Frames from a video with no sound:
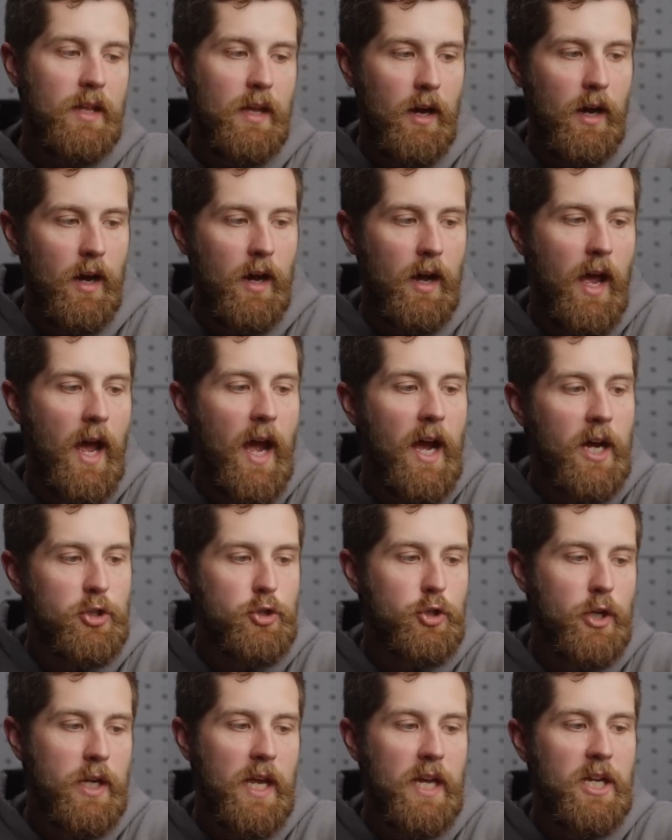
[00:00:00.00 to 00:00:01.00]
Uh,
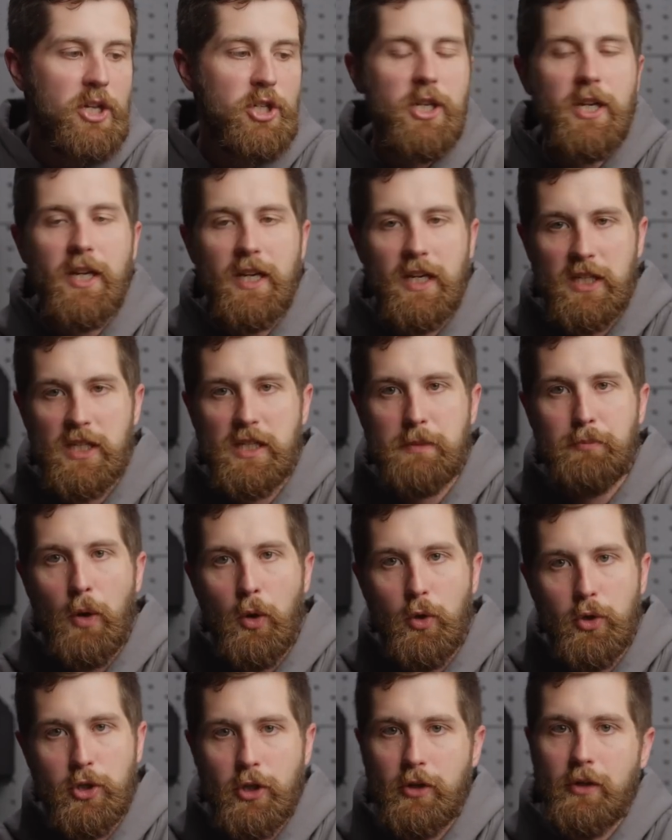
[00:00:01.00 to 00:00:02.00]
extrication and
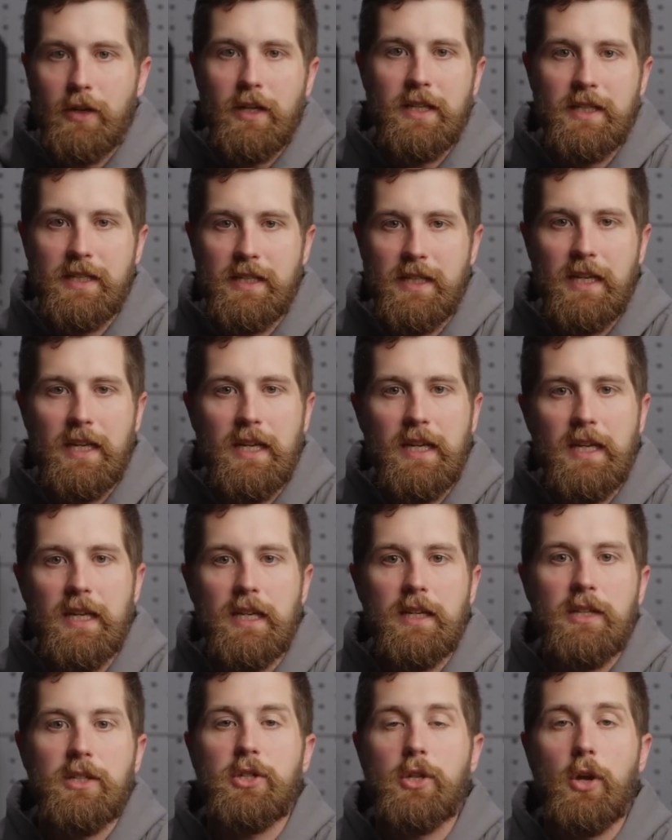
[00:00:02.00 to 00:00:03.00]
exposure is the
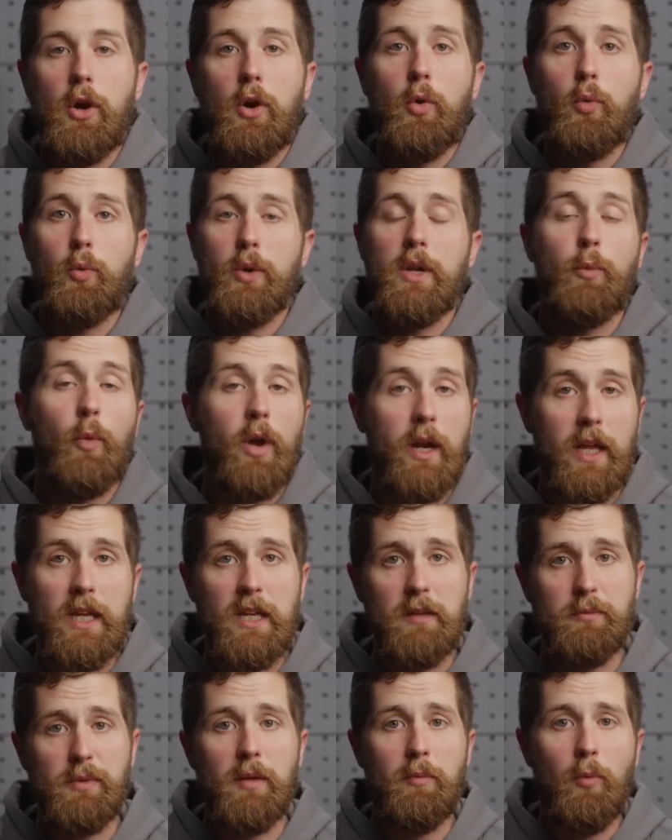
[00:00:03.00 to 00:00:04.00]
E. So we want to
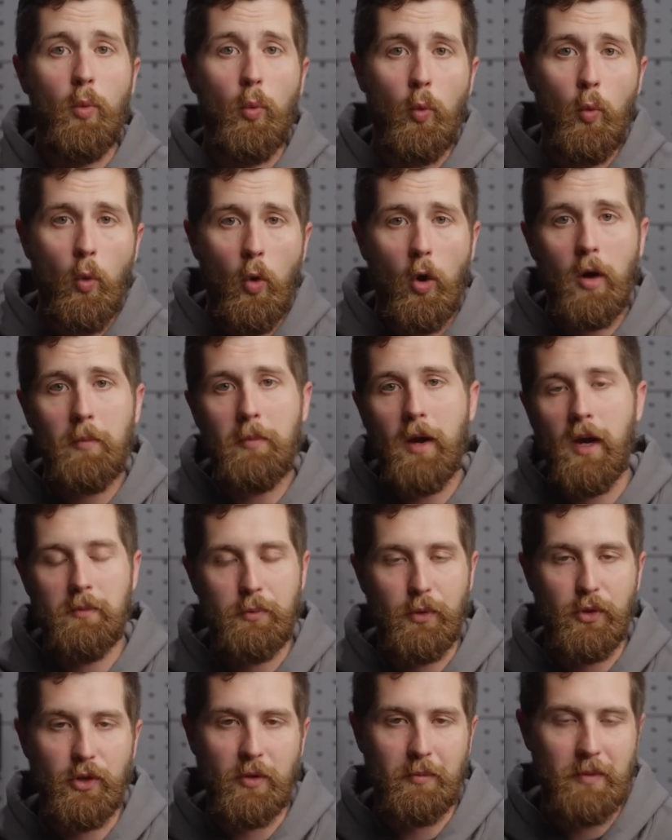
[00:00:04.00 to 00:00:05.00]
keep them warm,
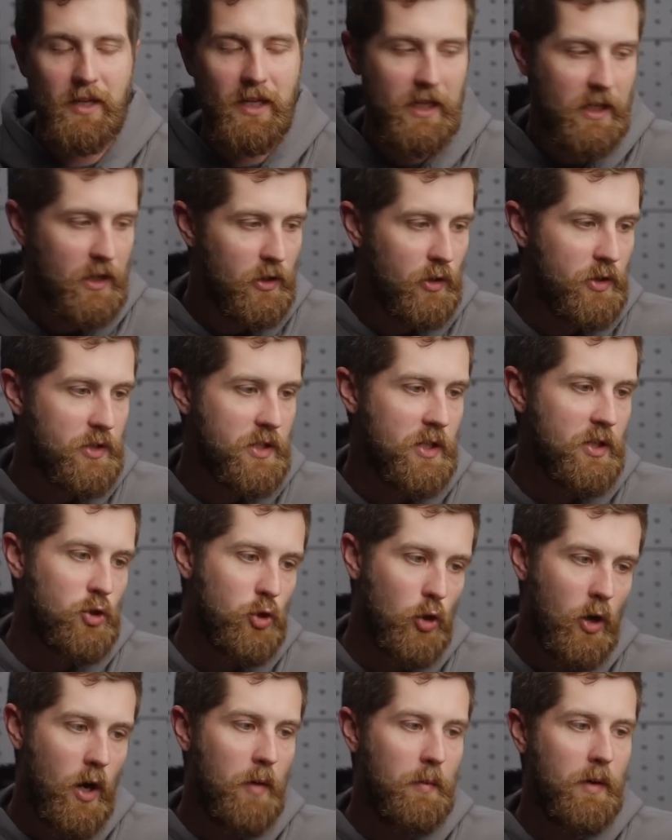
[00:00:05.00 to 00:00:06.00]
hypothermia kills and
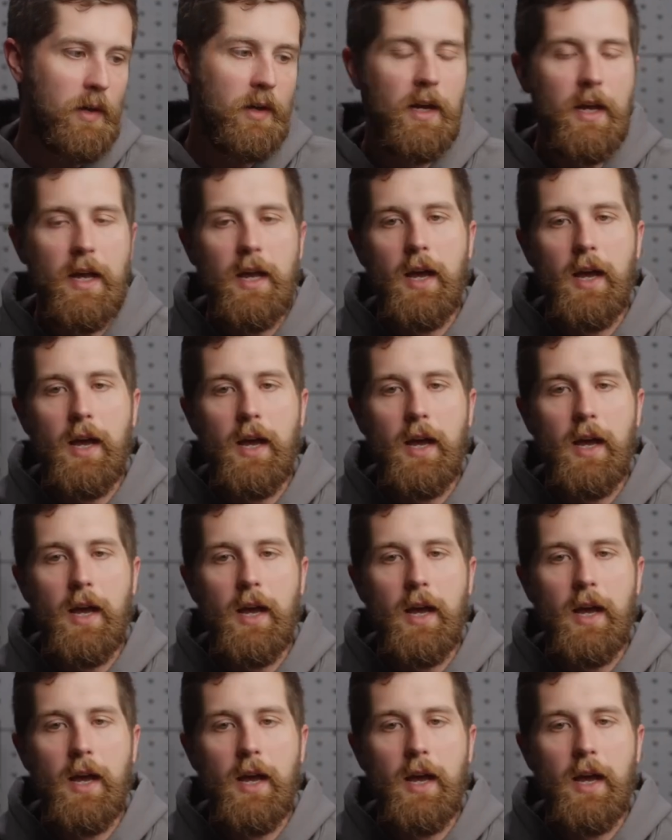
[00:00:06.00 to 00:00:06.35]
trauma.